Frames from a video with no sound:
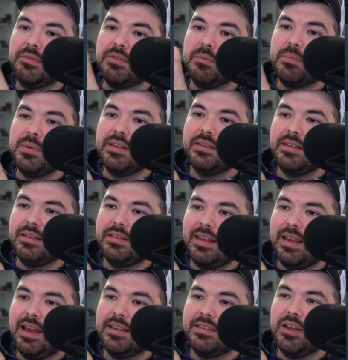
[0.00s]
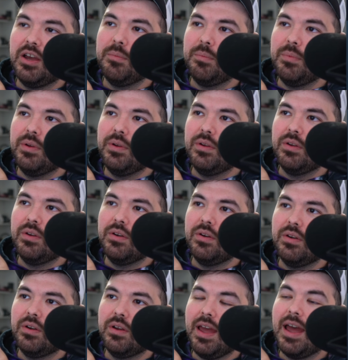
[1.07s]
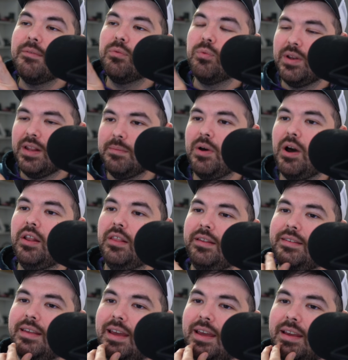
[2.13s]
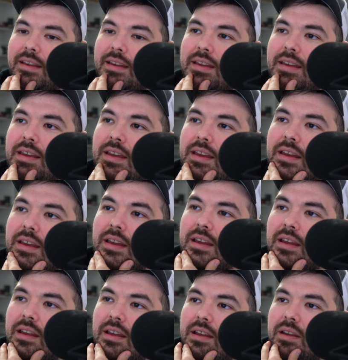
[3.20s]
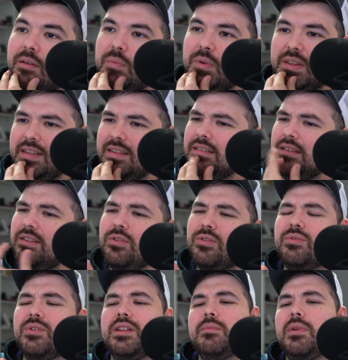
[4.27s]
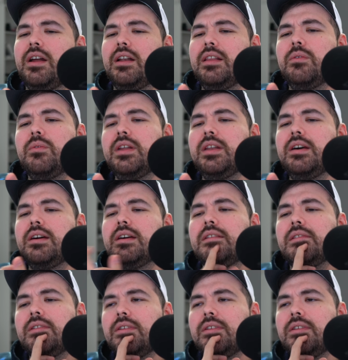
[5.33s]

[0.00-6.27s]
PCs he has up have 3D modeling tag. But these can do 3D modeling, why not?